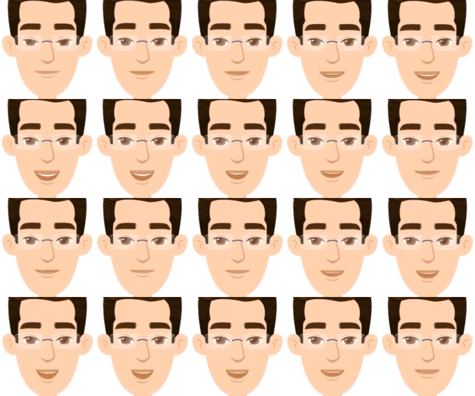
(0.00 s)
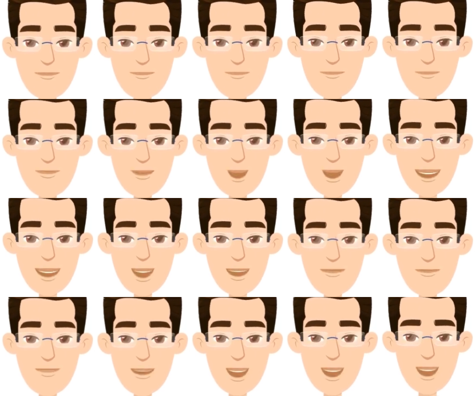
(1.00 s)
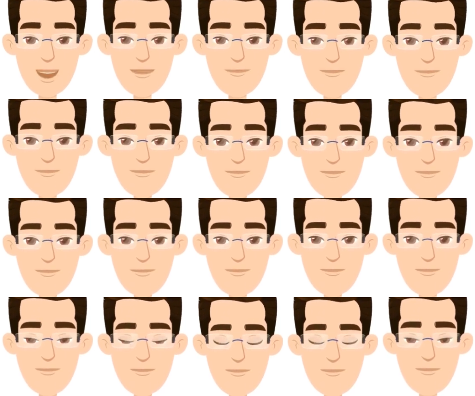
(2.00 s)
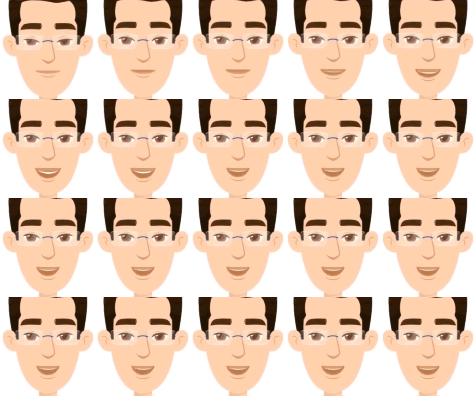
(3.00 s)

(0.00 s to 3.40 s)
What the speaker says: deoxygenated blood from the body via the superior